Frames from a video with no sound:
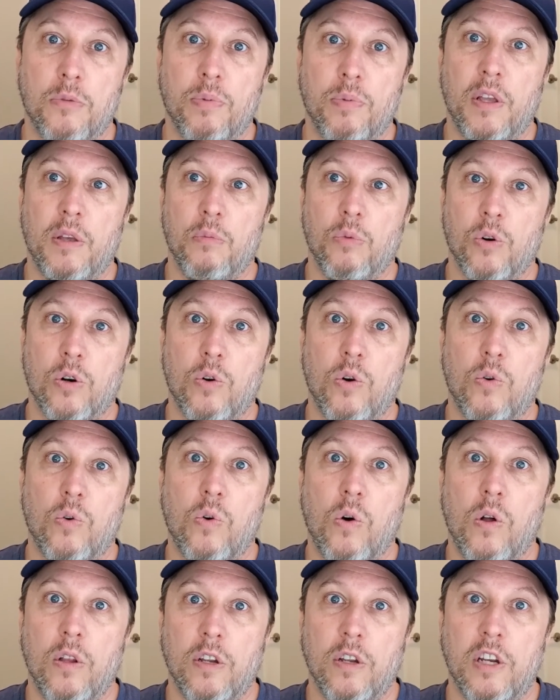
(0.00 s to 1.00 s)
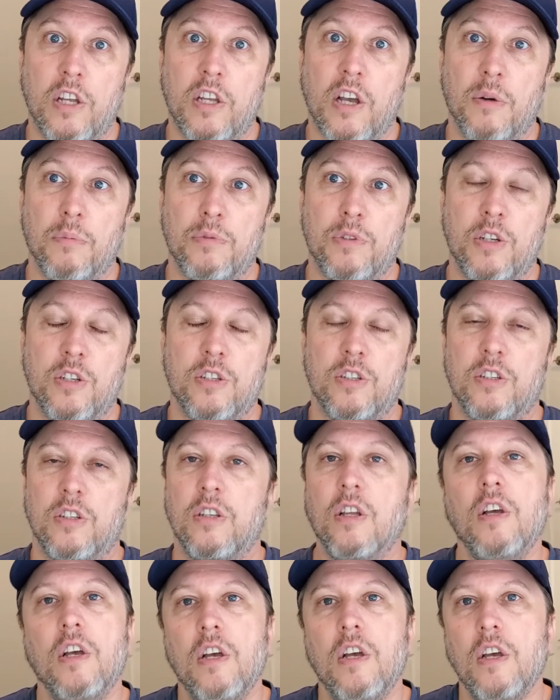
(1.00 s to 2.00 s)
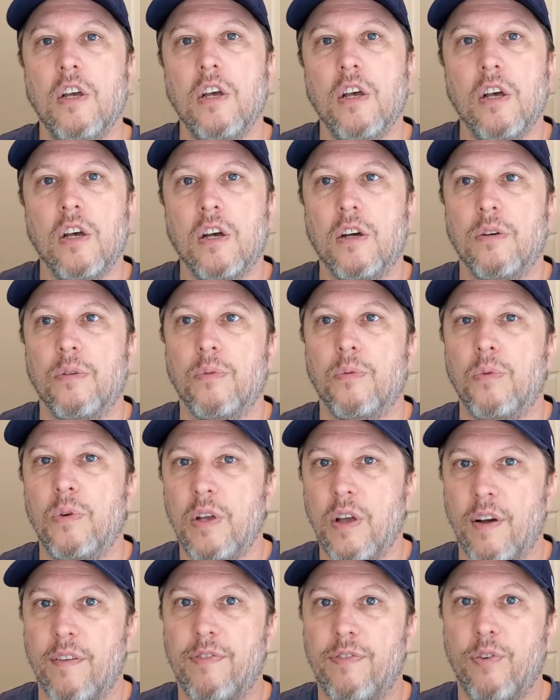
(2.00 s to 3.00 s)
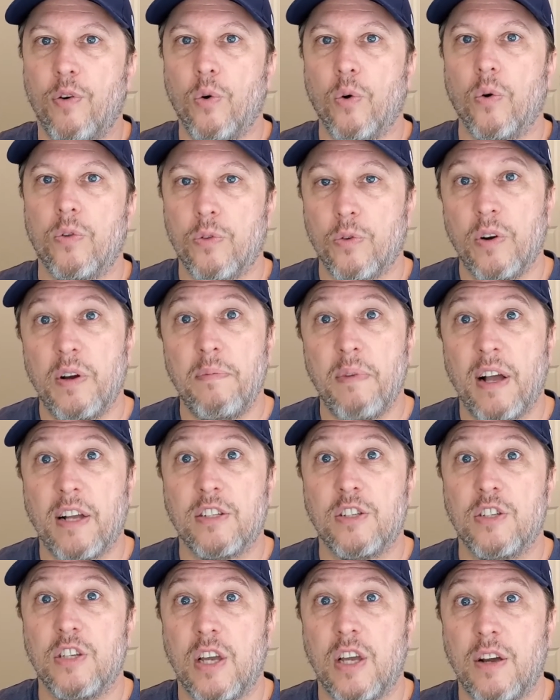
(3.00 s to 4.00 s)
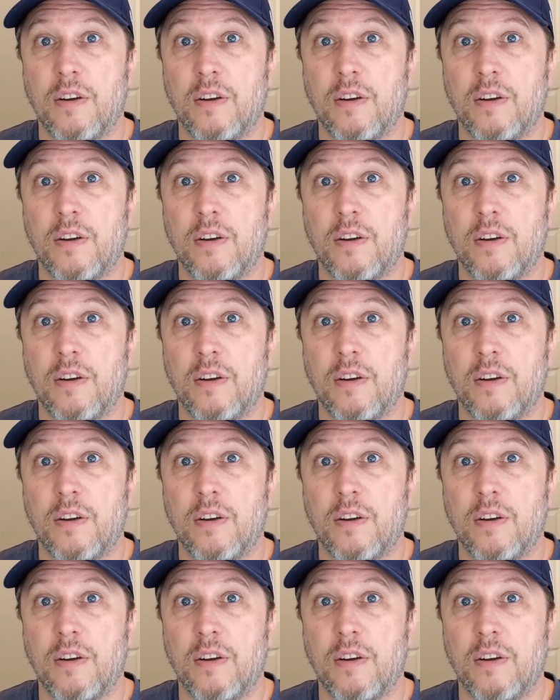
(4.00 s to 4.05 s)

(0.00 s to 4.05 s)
playing more quality competition. We got 4 matches